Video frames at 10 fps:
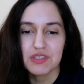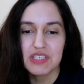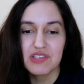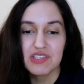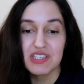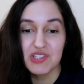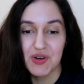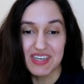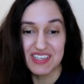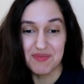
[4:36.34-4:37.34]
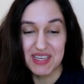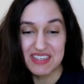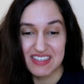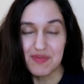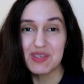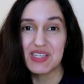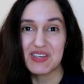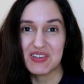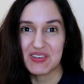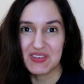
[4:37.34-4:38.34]
She's trying to make this up to
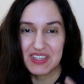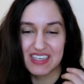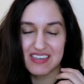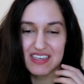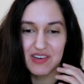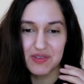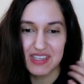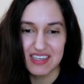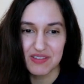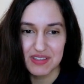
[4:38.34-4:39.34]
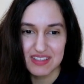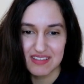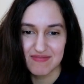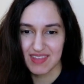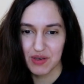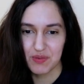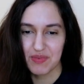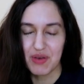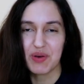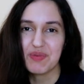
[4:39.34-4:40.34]
you. Like, she knows that it
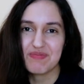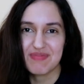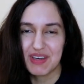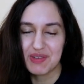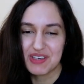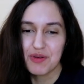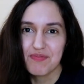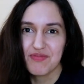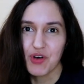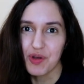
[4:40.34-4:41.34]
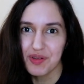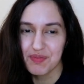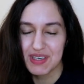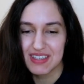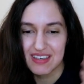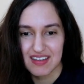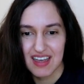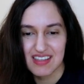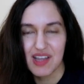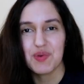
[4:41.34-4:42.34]
was her fault, but
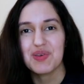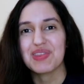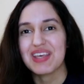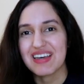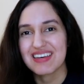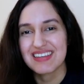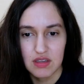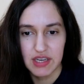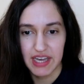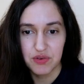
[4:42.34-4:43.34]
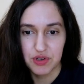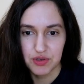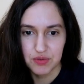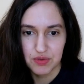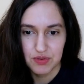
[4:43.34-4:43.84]
it's not what you think. Cairo.